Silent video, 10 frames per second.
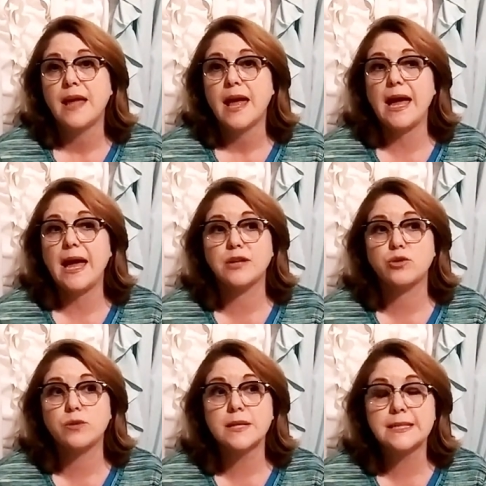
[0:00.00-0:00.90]
and
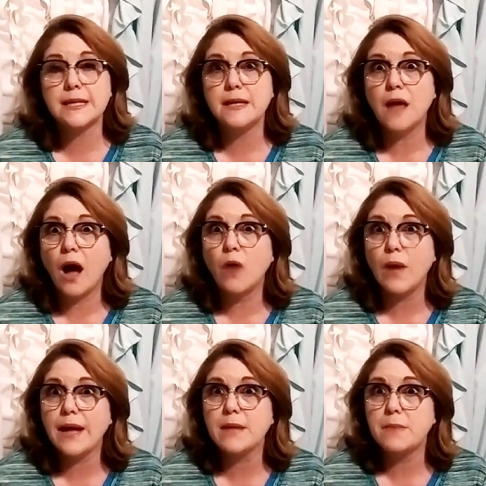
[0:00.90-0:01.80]
Chris did not
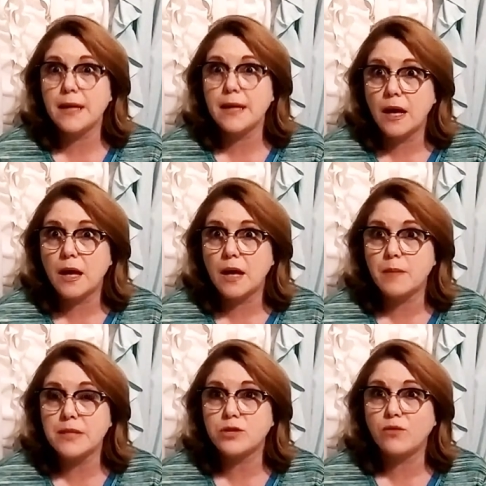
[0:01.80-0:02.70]
wake me up
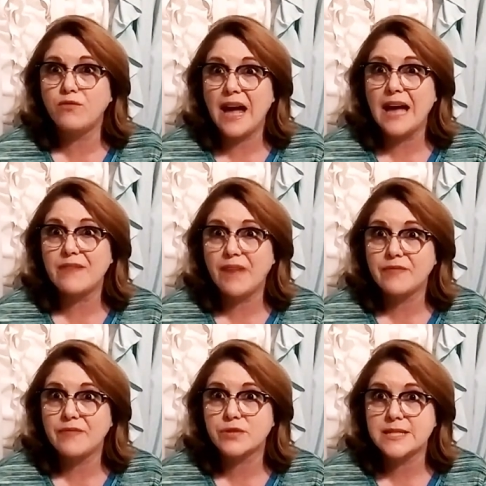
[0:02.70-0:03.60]
until five
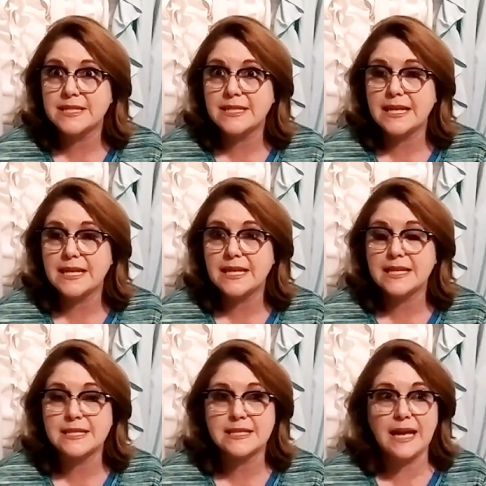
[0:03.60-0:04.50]
after
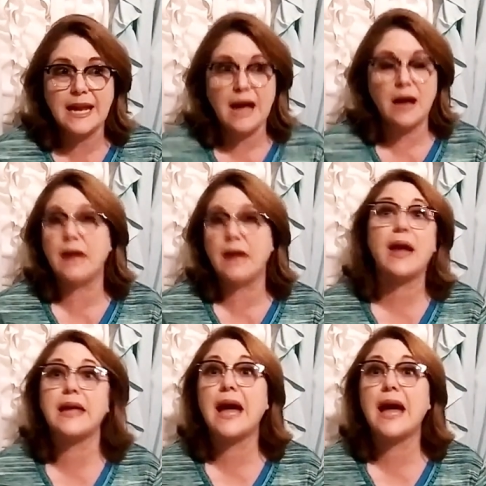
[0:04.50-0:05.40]
six. And I,
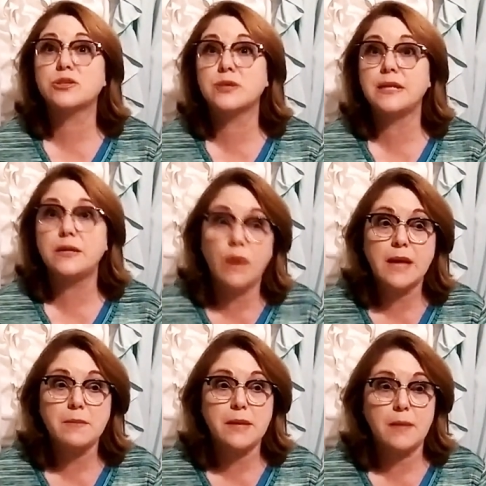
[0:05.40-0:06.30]
I, he actually didn't
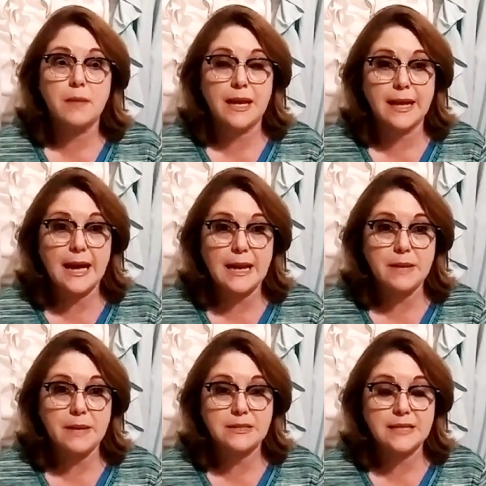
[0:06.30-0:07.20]
wake me up. And I got up
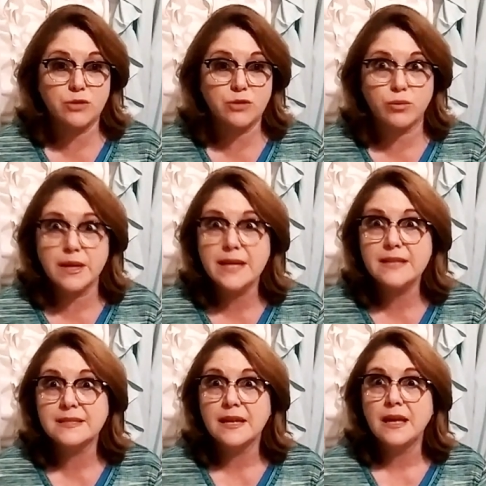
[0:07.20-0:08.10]
and I said,
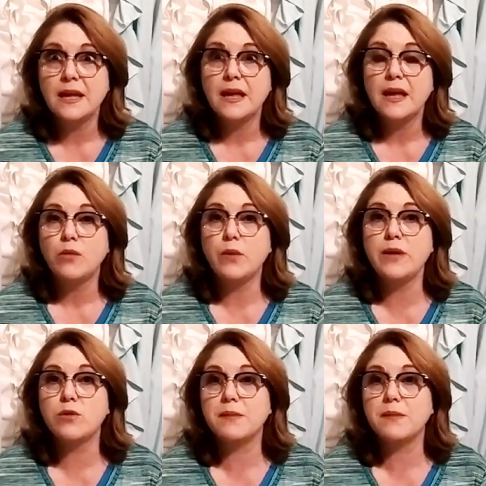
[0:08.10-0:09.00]
Chris, we
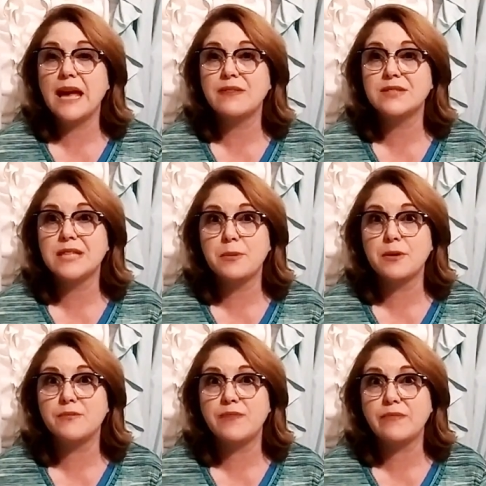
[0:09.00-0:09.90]
normally have supper
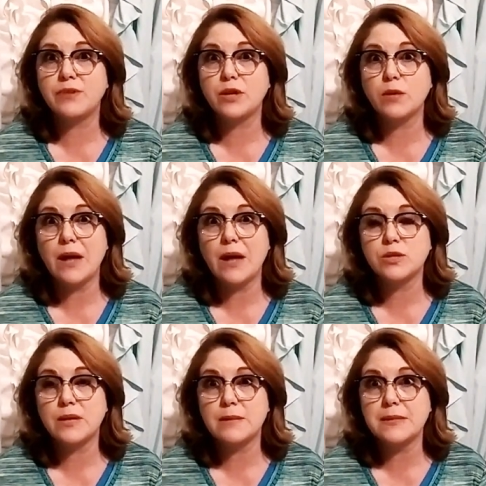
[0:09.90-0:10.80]
at 5.30. Why'd
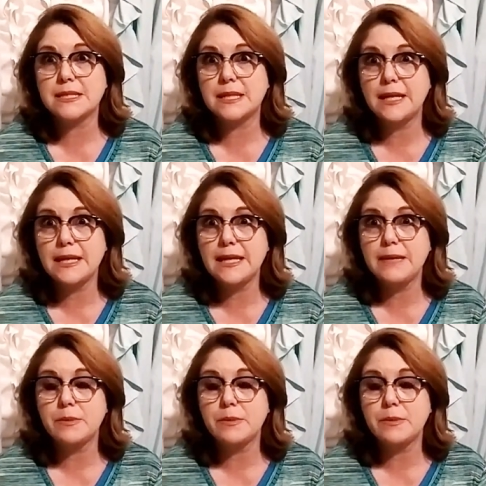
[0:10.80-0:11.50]
you let me sleep?